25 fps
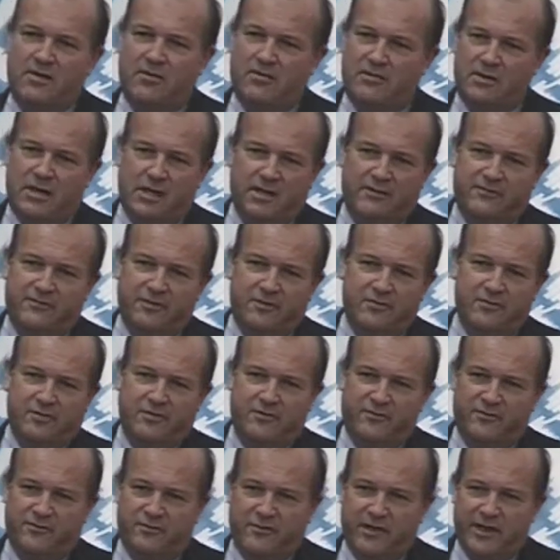like the
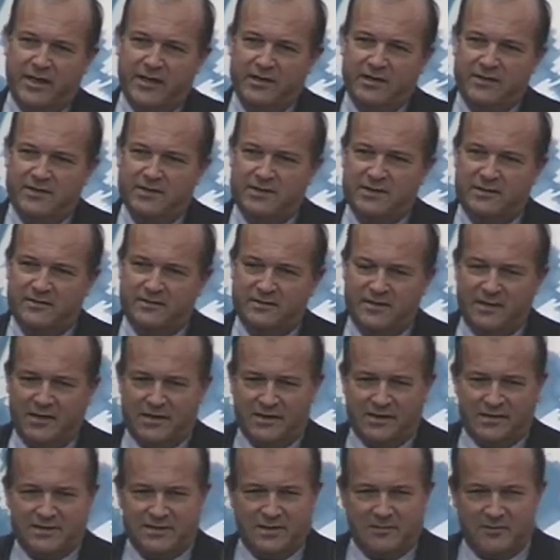growth rates
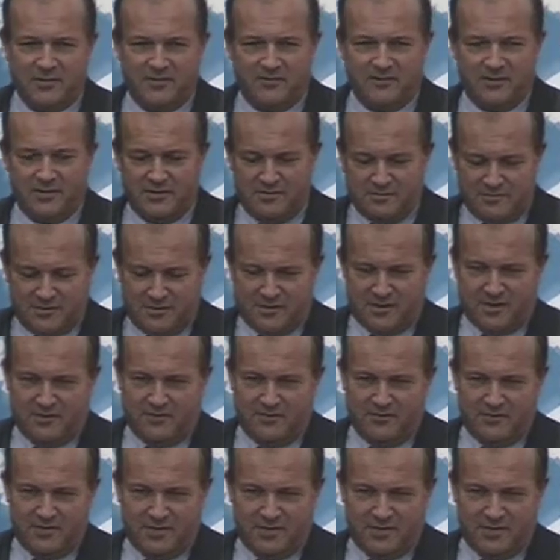and some of the